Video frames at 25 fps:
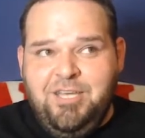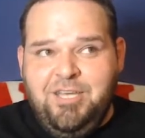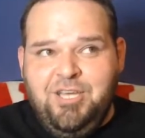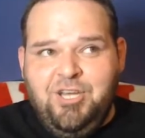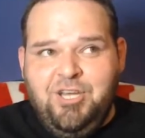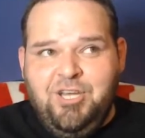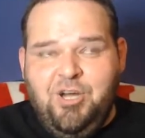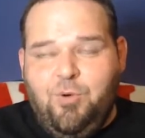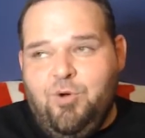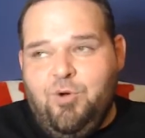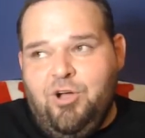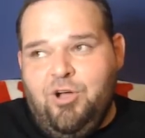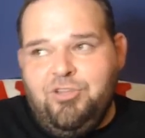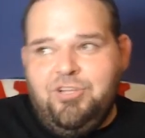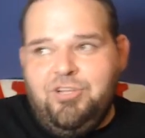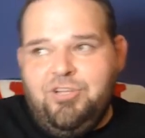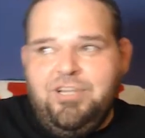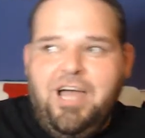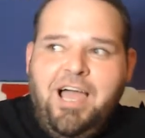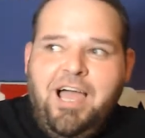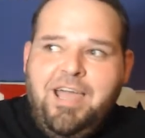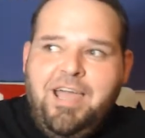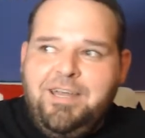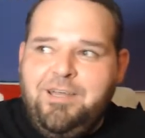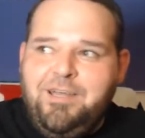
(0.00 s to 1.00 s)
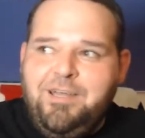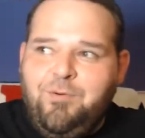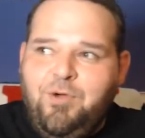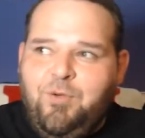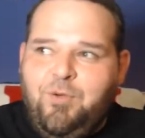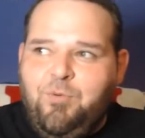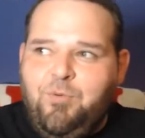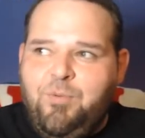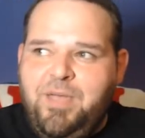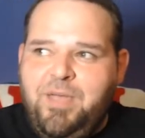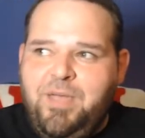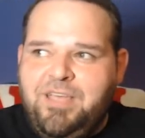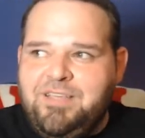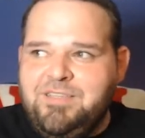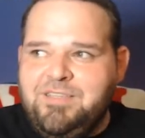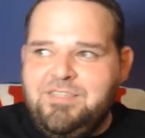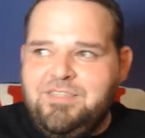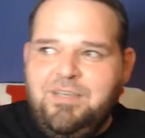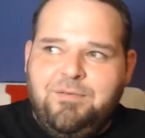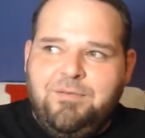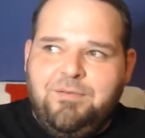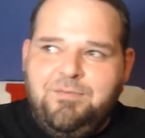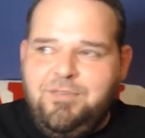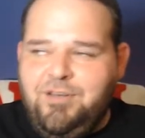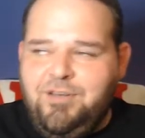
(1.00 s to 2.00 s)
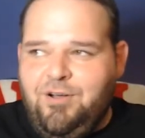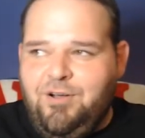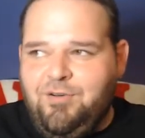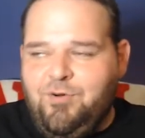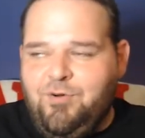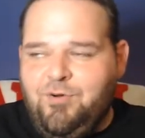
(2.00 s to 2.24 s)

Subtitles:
you know, we're on the line and we're making some, you know,